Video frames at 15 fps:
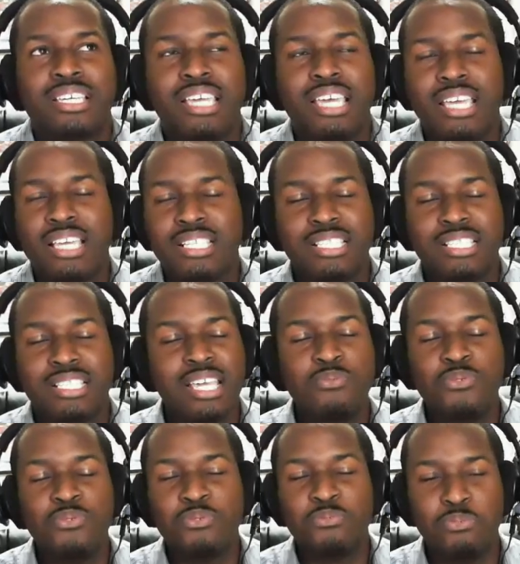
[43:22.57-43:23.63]
kings. They
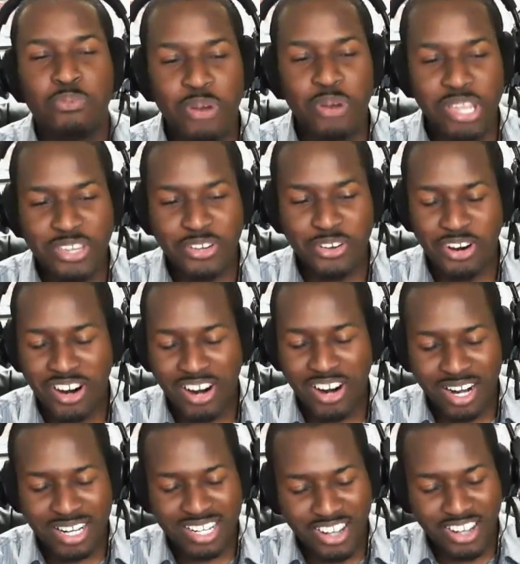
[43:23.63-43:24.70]
will break your
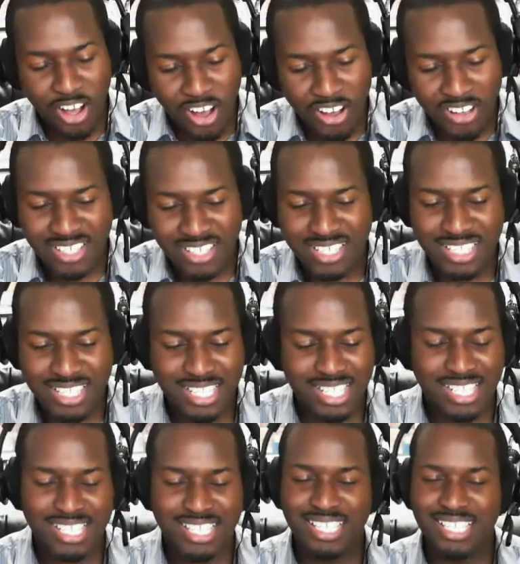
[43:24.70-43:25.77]
heart
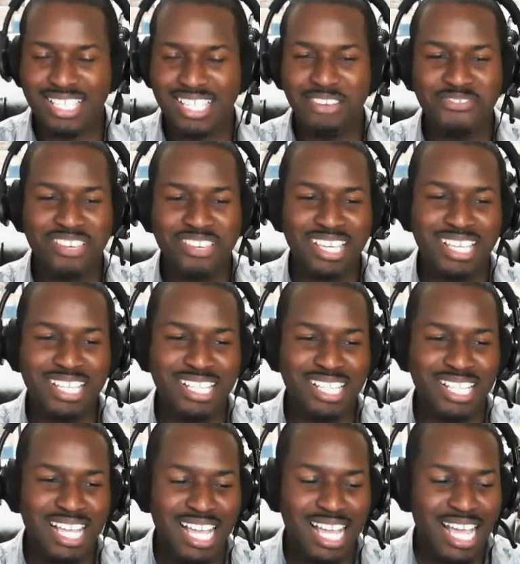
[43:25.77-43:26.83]
constantly. I
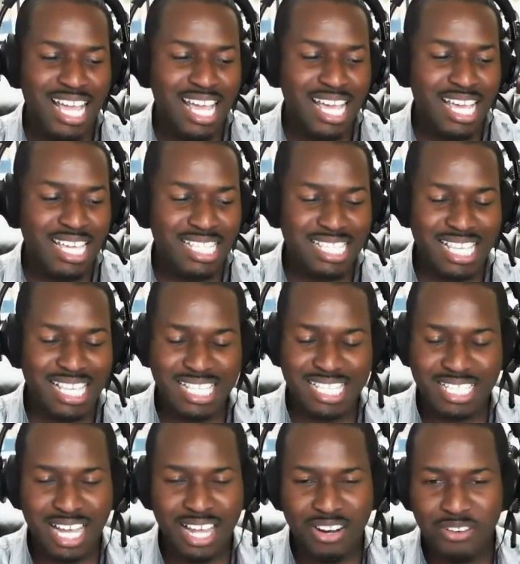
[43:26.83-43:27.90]
mean, they
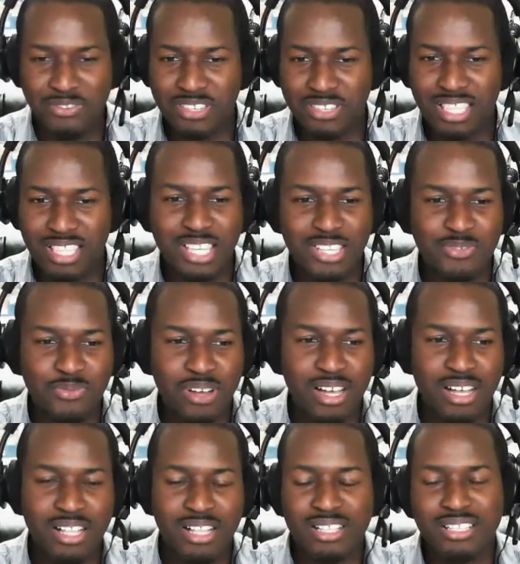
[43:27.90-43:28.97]
start off things
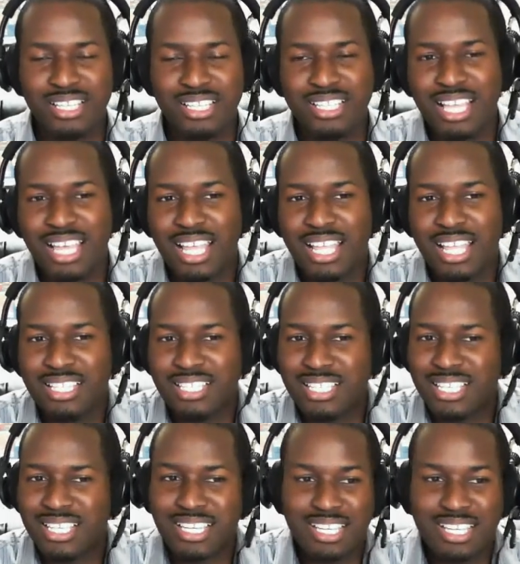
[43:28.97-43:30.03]
well, and
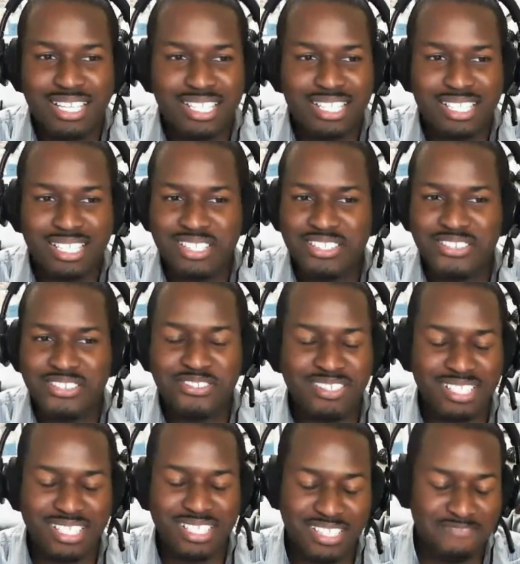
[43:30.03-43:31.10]
then,
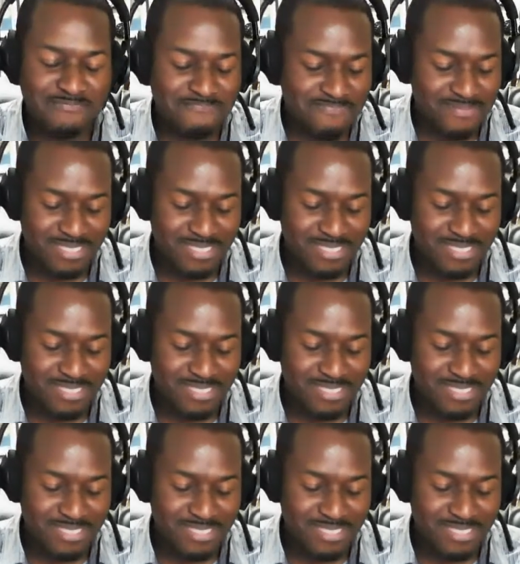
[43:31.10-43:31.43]
they,